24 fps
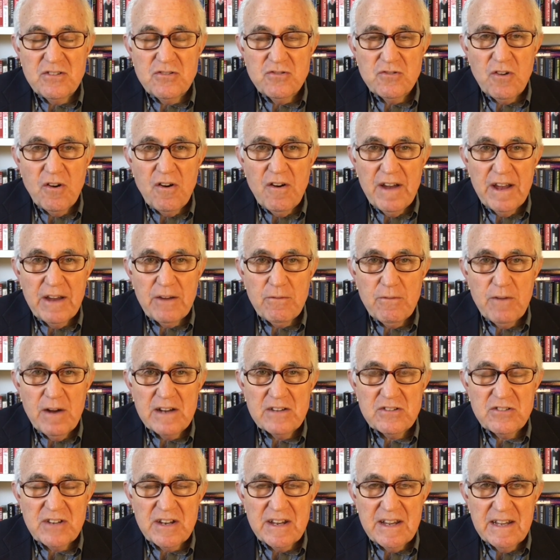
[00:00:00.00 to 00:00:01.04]
drawing
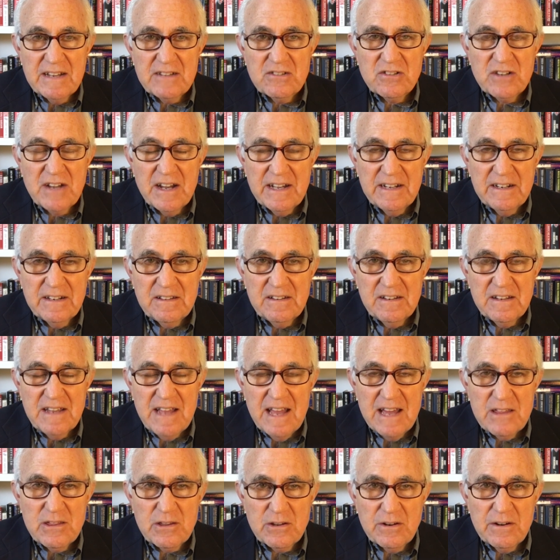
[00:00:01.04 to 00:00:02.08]
Russia and China
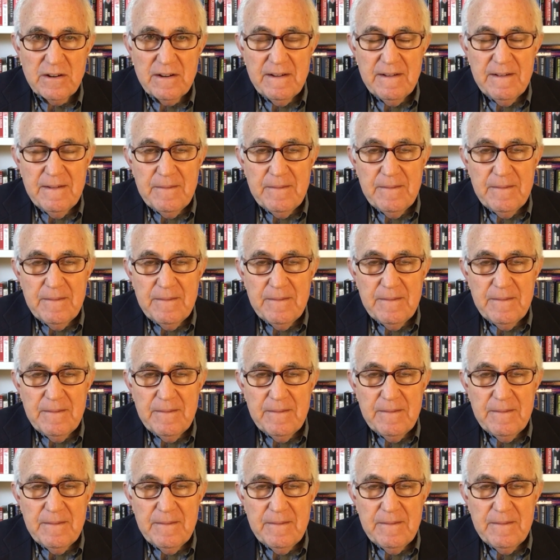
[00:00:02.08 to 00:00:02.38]
together?